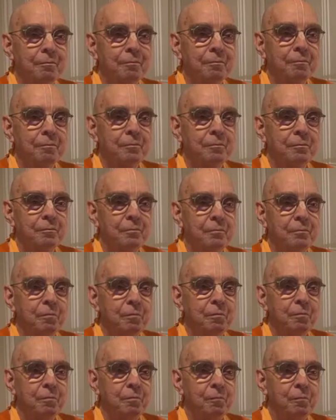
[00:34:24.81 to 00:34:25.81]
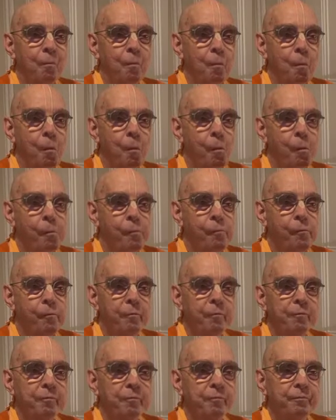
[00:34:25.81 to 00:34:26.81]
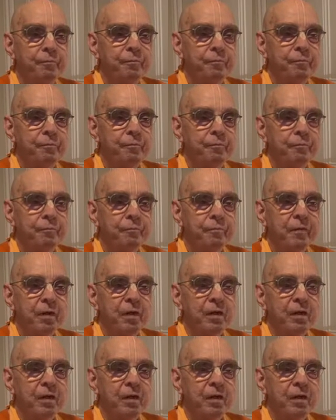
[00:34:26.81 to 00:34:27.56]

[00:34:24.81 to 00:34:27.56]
And from Bhakti Christopher.